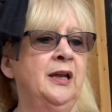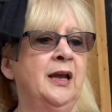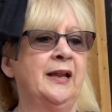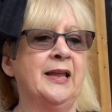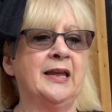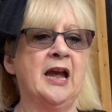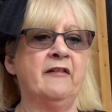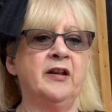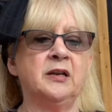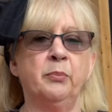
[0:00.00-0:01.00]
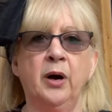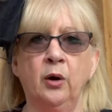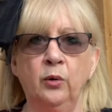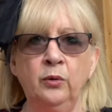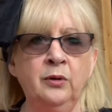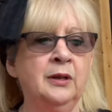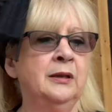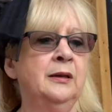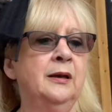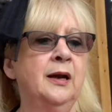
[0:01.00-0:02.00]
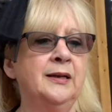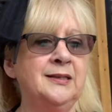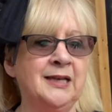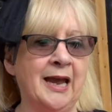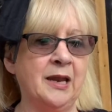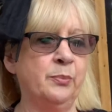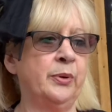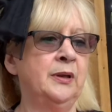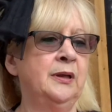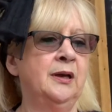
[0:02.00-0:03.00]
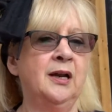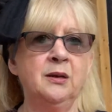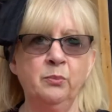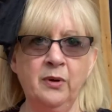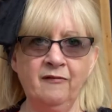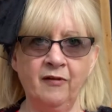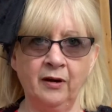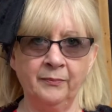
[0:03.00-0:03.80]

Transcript: and they carried a pole and a tape and a mirror.